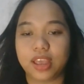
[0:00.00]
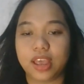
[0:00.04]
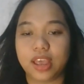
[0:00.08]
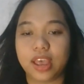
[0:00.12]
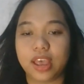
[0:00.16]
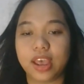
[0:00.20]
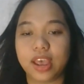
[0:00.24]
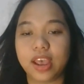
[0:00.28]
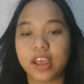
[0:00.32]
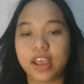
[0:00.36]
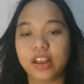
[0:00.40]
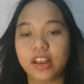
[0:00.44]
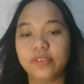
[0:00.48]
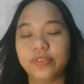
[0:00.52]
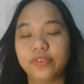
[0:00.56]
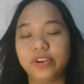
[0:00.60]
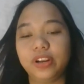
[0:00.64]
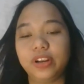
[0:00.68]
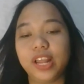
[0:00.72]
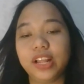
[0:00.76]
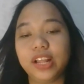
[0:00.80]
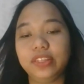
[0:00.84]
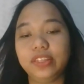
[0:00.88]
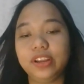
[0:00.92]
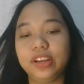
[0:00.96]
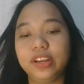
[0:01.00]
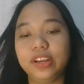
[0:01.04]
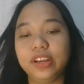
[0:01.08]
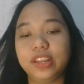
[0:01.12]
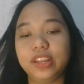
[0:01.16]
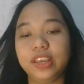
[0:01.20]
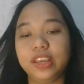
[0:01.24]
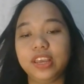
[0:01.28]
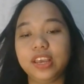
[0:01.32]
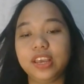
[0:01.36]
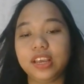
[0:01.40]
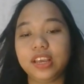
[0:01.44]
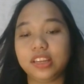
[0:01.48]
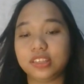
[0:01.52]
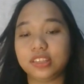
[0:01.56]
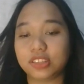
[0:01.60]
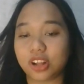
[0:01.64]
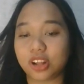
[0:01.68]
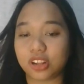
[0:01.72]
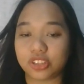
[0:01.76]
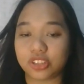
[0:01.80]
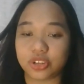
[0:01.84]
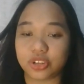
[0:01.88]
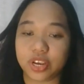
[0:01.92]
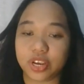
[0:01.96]
And for letter D, it is
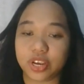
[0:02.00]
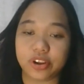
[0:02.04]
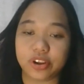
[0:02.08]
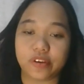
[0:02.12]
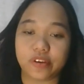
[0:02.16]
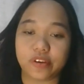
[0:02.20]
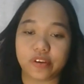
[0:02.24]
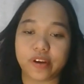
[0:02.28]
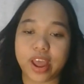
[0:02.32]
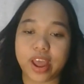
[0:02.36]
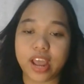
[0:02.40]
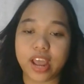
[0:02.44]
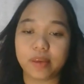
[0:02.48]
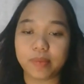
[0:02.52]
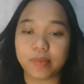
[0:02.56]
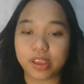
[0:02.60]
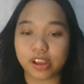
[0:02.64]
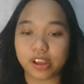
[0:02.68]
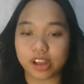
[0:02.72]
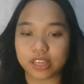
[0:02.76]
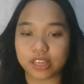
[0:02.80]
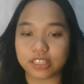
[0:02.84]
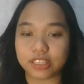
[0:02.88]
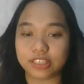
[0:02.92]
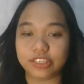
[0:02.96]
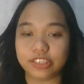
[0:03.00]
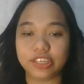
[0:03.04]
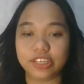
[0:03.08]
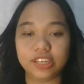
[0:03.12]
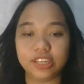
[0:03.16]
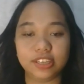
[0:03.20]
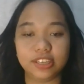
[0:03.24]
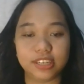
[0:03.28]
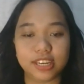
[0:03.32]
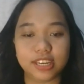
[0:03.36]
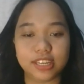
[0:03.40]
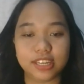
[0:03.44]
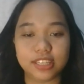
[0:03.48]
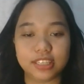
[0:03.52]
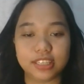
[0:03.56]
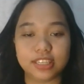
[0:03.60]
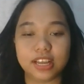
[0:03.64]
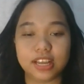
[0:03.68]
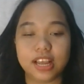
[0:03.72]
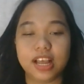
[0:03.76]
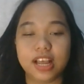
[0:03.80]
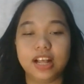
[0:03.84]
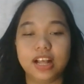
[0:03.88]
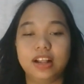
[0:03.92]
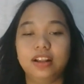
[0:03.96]
also incorrect because children's
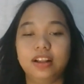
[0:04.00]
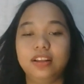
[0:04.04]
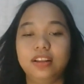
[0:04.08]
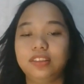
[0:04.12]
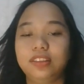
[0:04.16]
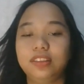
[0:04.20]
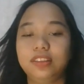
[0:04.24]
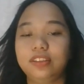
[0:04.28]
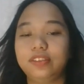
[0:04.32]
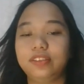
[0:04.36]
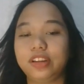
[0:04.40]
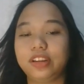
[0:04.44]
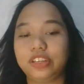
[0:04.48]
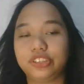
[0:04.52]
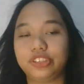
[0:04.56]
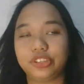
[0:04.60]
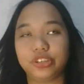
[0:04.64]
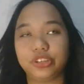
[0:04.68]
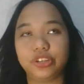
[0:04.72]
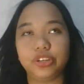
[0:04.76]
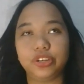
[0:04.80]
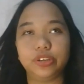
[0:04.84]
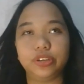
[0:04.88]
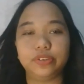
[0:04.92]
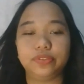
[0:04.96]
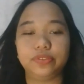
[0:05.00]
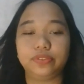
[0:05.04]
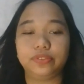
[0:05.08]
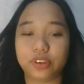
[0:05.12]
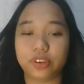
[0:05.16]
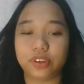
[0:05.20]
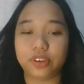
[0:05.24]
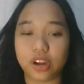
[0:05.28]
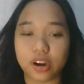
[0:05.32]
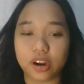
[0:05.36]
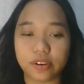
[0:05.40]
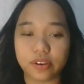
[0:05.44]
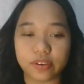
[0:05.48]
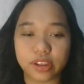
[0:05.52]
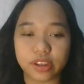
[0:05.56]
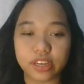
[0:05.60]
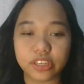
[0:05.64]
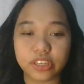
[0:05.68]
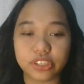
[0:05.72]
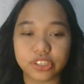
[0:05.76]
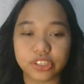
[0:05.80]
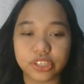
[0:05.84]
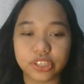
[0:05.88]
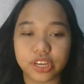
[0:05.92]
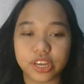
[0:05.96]
literature
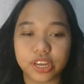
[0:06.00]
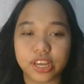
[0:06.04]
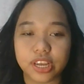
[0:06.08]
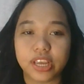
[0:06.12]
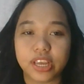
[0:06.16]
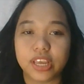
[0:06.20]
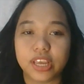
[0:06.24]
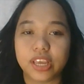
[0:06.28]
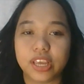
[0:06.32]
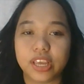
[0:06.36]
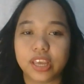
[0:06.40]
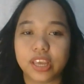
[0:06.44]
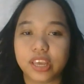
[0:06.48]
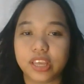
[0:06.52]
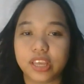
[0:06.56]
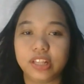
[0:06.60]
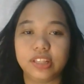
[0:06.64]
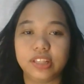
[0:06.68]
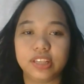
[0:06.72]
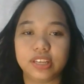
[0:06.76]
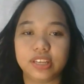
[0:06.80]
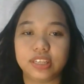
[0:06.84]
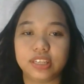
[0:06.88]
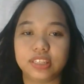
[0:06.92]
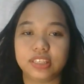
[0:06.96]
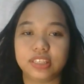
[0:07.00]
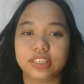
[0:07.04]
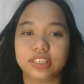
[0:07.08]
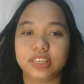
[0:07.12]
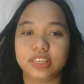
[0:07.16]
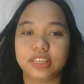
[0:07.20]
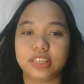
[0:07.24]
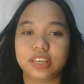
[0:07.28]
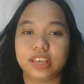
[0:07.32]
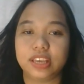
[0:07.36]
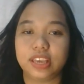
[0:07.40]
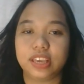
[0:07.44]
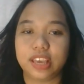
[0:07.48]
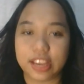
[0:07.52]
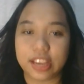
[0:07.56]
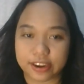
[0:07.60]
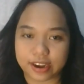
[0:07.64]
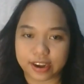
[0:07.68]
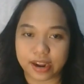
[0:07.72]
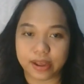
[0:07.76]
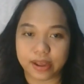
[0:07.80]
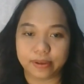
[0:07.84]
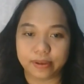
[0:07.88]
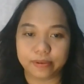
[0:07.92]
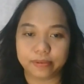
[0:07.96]
flourished in this
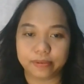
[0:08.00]
era.